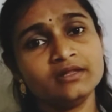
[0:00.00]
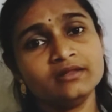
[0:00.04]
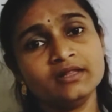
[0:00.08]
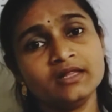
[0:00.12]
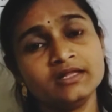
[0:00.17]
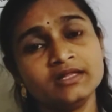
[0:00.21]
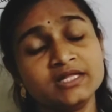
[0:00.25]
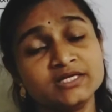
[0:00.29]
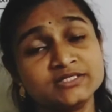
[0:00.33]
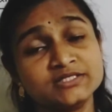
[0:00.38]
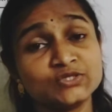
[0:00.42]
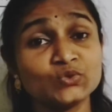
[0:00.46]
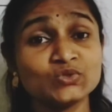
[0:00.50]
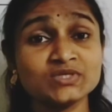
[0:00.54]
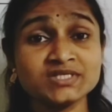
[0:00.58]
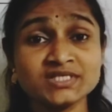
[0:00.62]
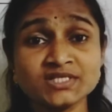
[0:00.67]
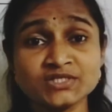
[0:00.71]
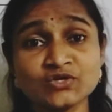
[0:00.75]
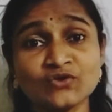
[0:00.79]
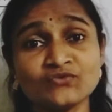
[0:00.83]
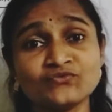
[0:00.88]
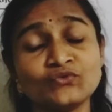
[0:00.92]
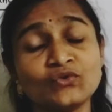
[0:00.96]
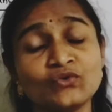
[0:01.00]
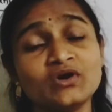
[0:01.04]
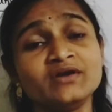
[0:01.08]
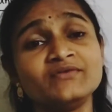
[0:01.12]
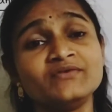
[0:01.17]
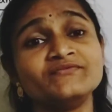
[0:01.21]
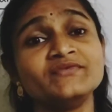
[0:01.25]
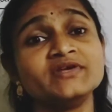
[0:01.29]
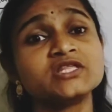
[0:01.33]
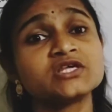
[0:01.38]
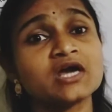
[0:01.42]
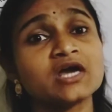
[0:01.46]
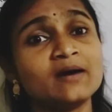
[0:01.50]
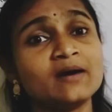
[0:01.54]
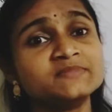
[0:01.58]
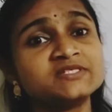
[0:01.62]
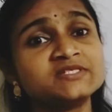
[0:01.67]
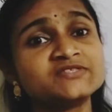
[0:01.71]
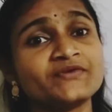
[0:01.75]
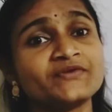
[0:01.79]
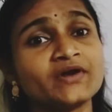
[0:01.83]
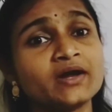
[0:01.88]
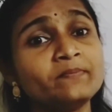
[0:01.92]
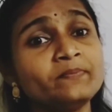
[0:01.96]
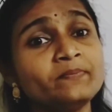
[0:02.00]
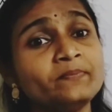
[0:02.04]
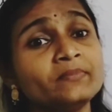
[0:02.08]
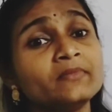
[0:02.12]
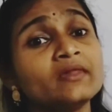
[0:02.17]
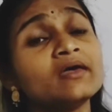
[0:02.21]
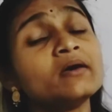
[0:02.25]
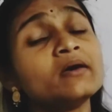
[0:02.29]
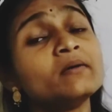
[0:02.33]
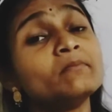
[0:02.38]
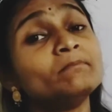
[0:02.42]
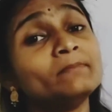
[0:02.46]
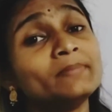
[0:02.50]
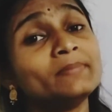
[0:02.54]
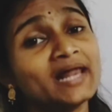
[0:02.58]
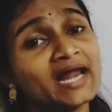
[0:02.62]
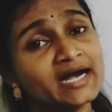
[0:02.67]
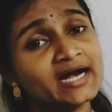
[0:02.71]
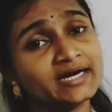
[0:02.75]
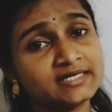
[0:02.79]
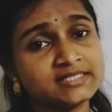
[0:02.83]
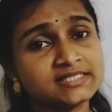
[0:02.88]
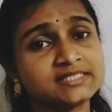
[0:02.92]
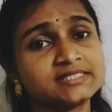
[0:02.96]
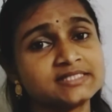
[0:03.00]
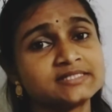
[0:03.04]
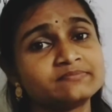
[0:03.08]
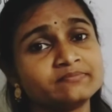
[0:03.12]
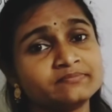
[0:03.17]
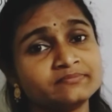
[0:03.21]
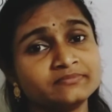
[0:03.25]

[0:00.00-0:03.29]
The sources of food which comes from plants.